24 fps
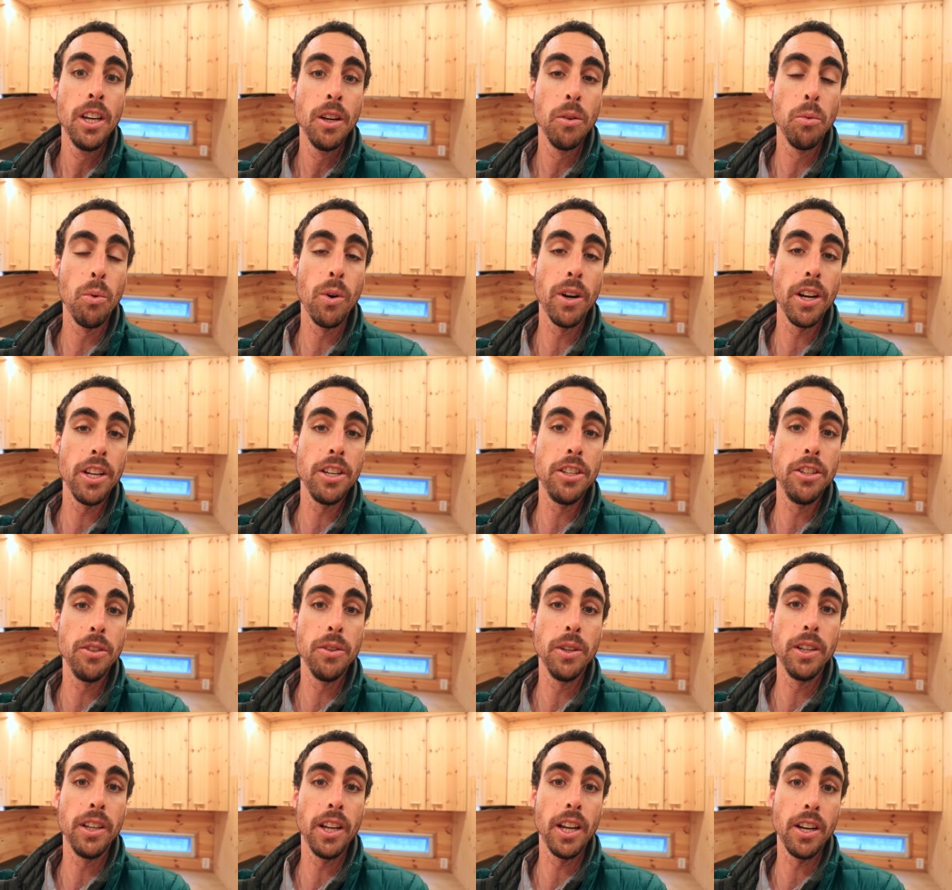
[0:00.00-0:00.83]
want to
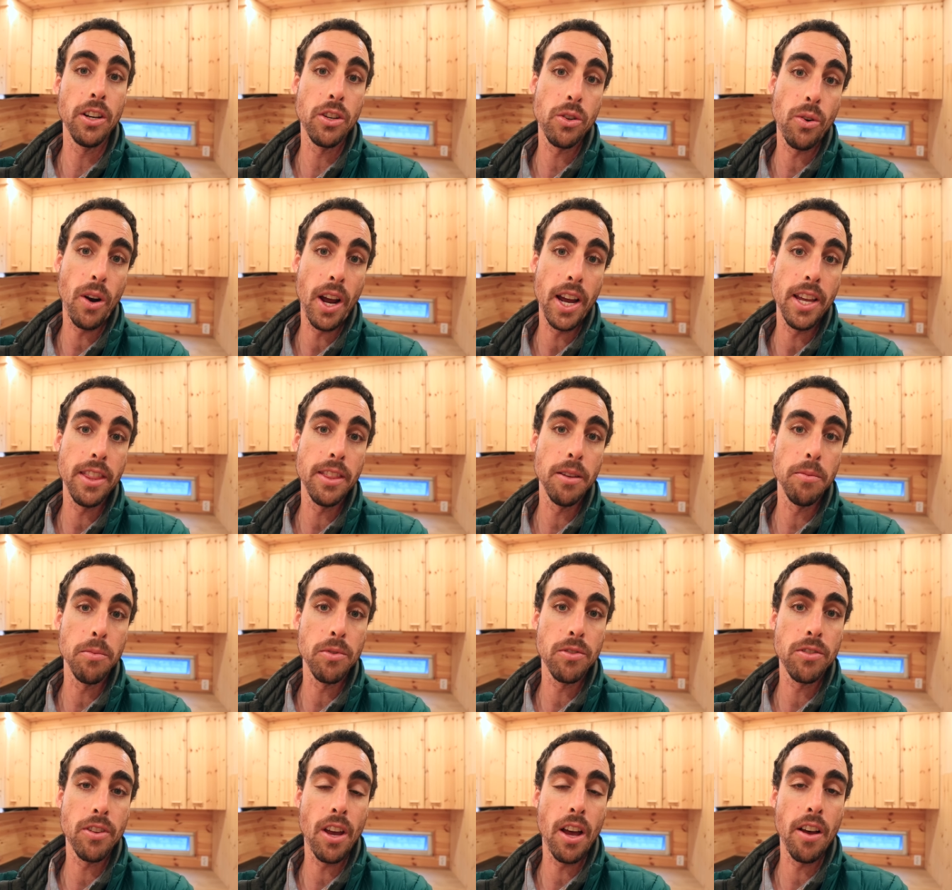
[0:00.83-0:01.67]
do it and try it
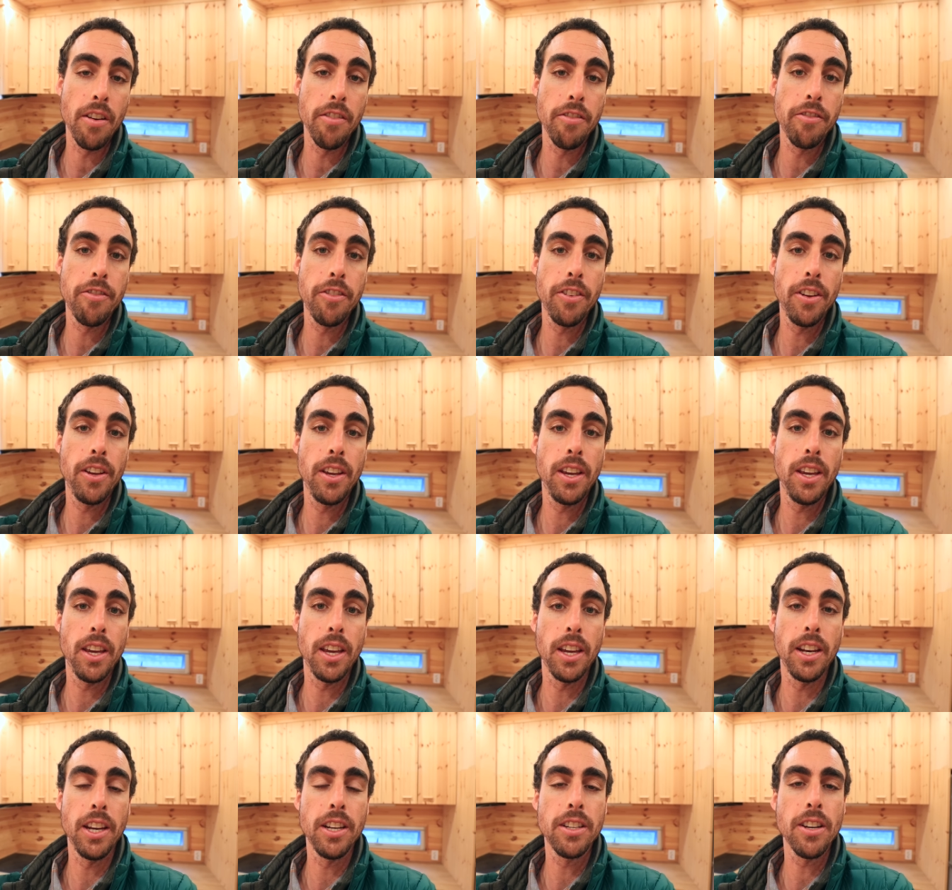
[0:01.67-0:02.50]
themselves
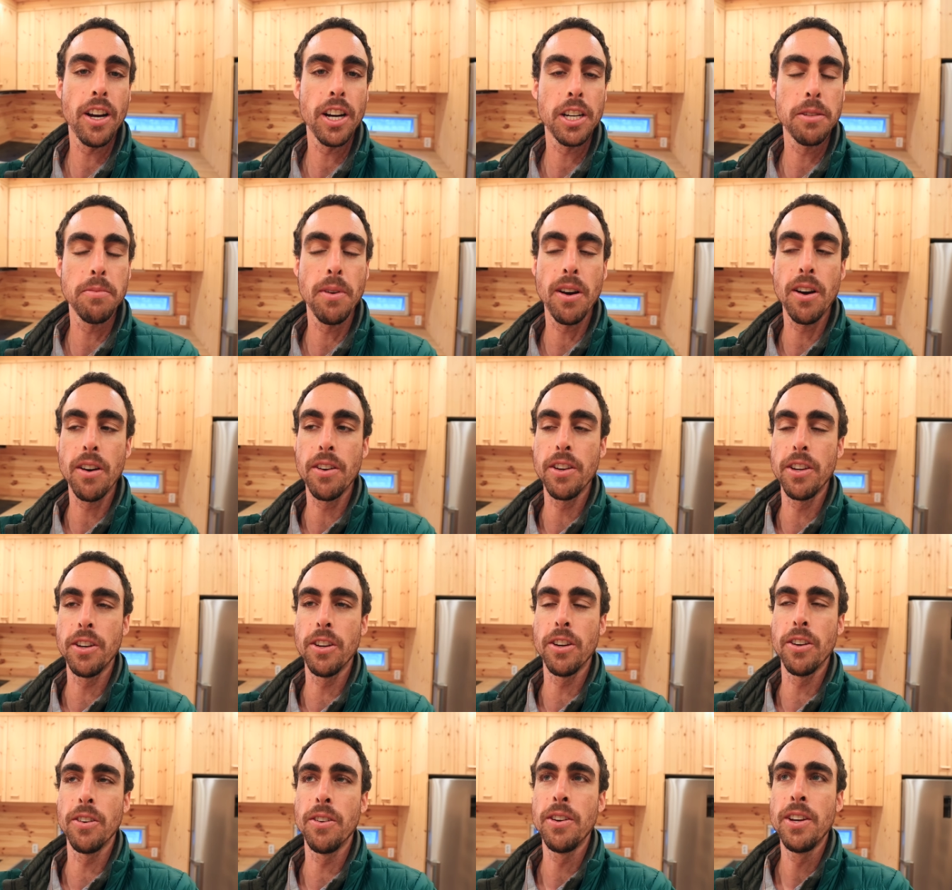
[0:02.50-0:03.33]
and he talked about you
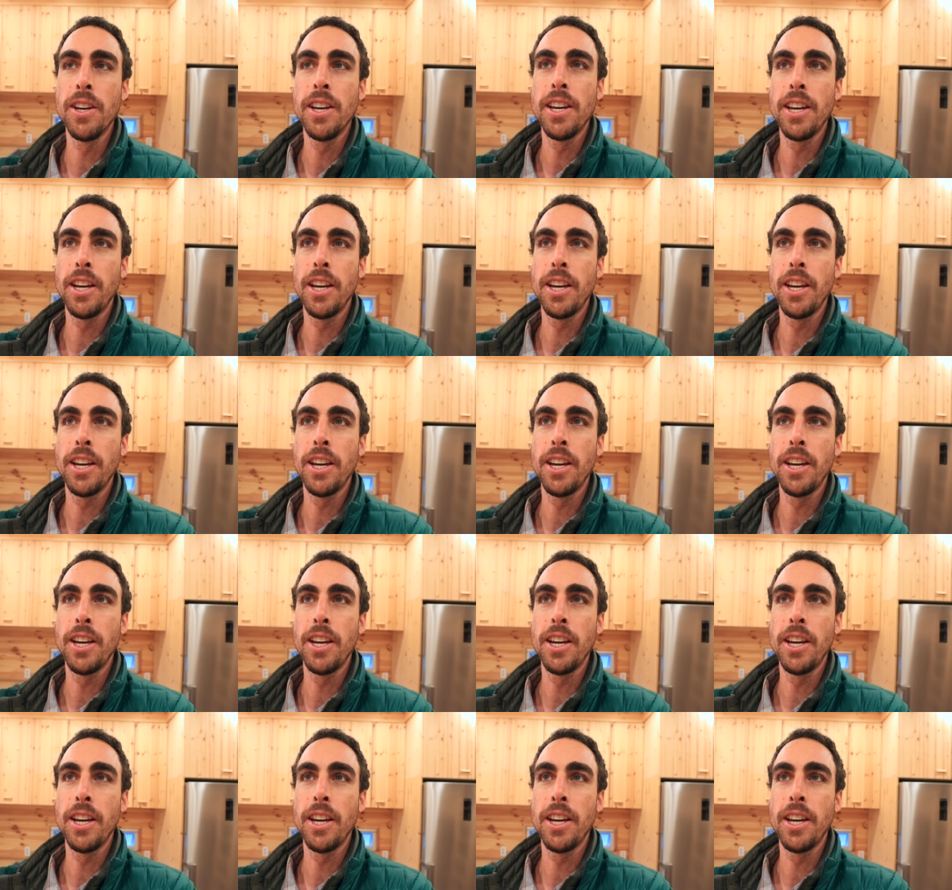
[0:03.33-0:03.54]
know